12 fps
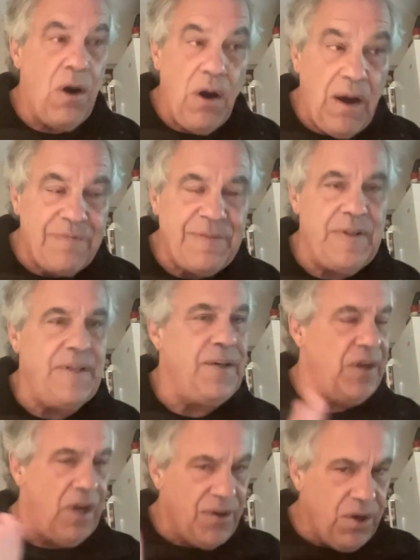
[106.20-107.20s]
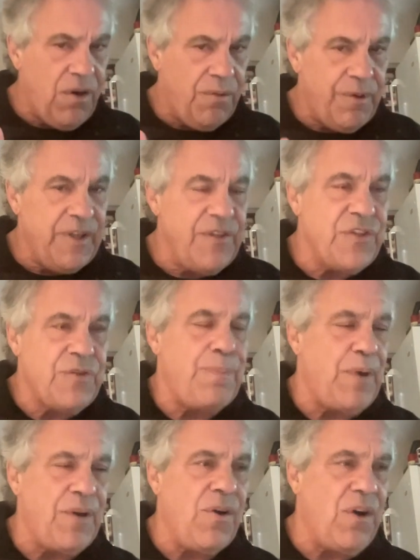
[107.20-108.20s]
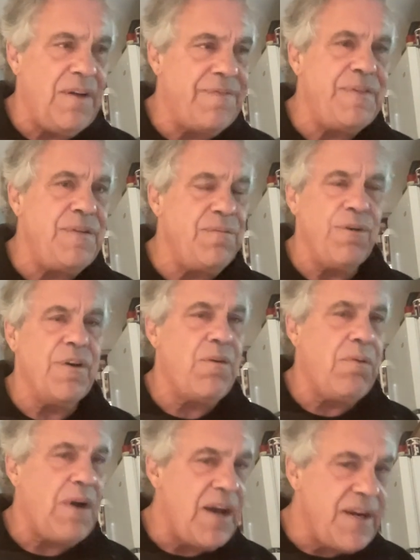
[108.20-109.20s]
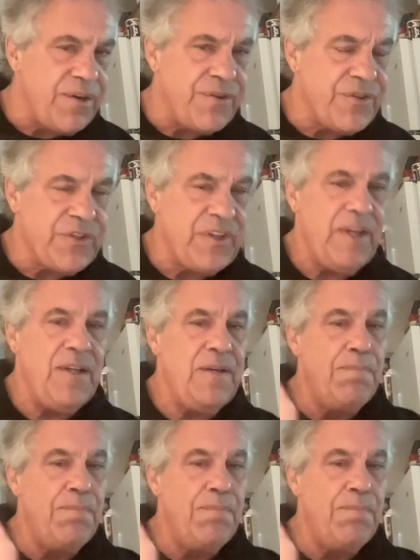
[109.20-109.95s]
often, not always, but often requires